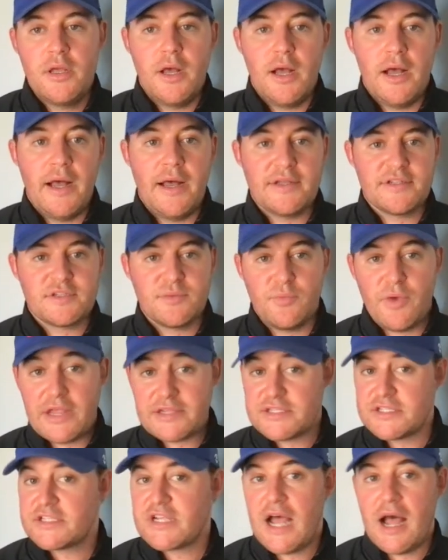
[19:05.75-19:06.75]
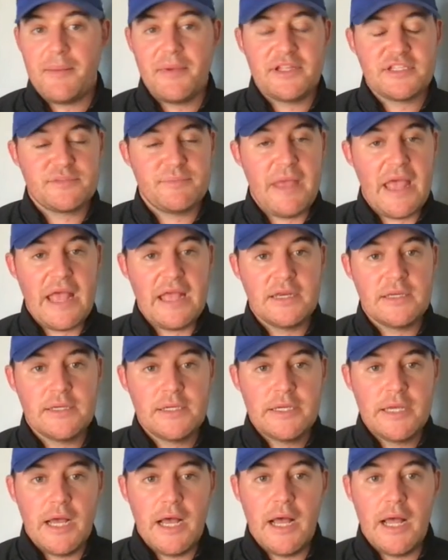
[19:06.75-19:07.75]
some racist comments made
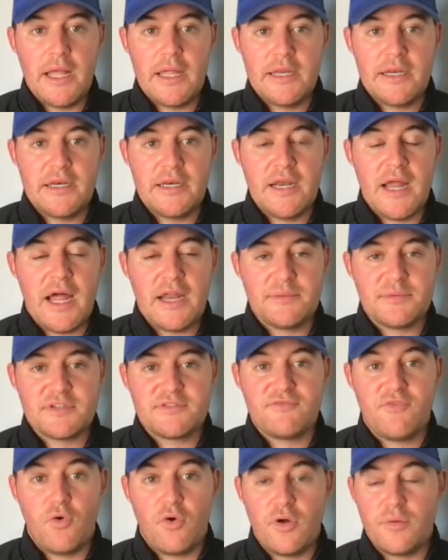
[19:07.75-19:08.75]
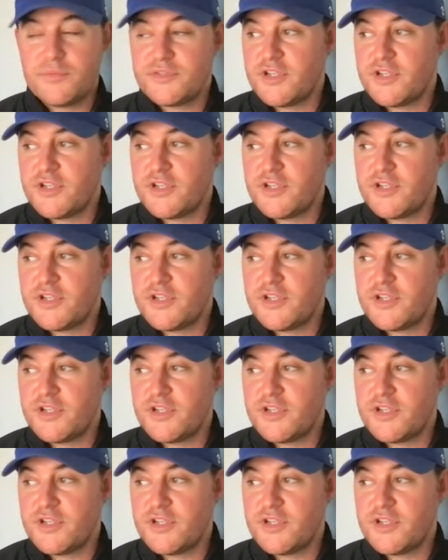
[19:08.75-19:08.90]
in an anonymous forum.